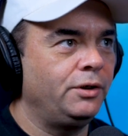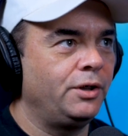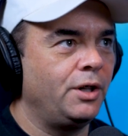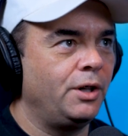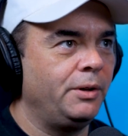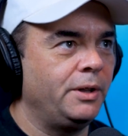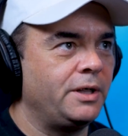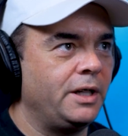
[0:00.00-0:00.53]

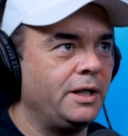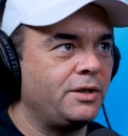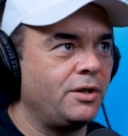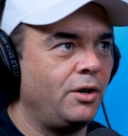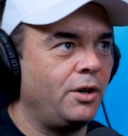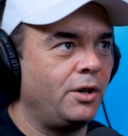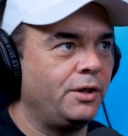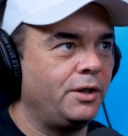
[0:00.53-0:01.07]
it's
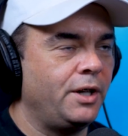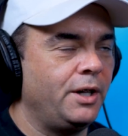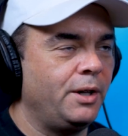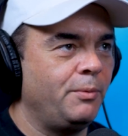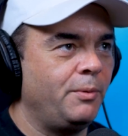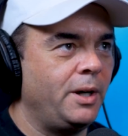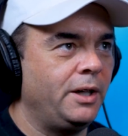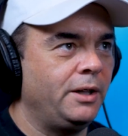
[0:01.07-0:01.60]
a hard
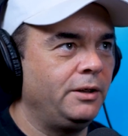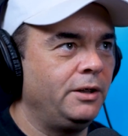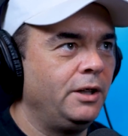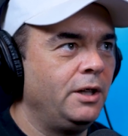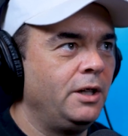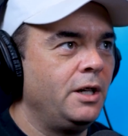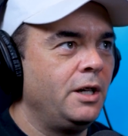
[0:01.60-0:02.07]
thing when,